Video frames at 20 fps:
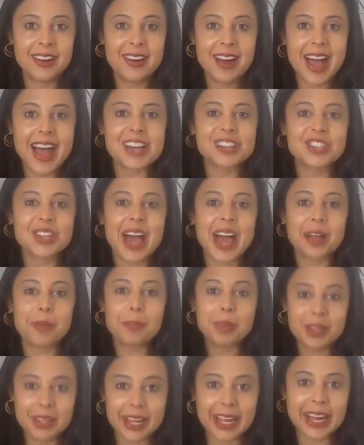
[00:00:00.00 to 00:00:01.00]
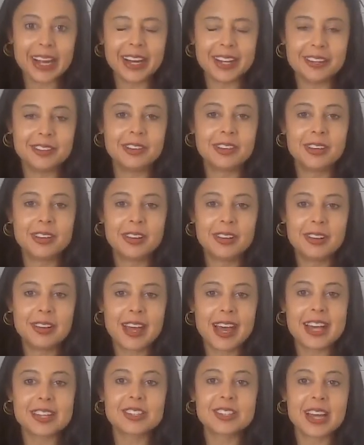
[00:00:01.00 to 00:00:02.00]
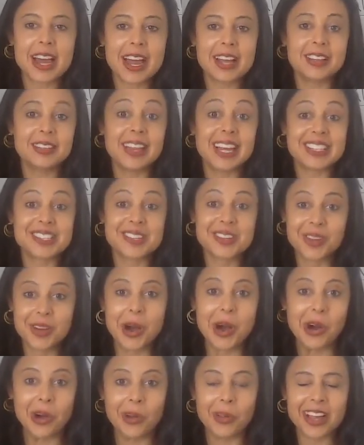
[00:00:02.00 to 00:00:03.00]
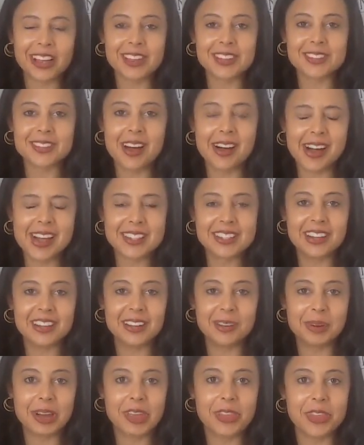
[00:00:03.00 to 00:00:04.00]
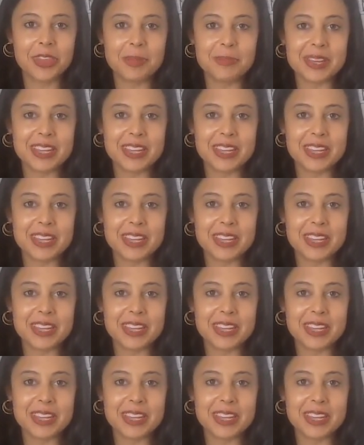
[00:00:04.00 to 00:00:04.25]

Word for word: hashtag plan, hashtag let's go, like the song I started with in the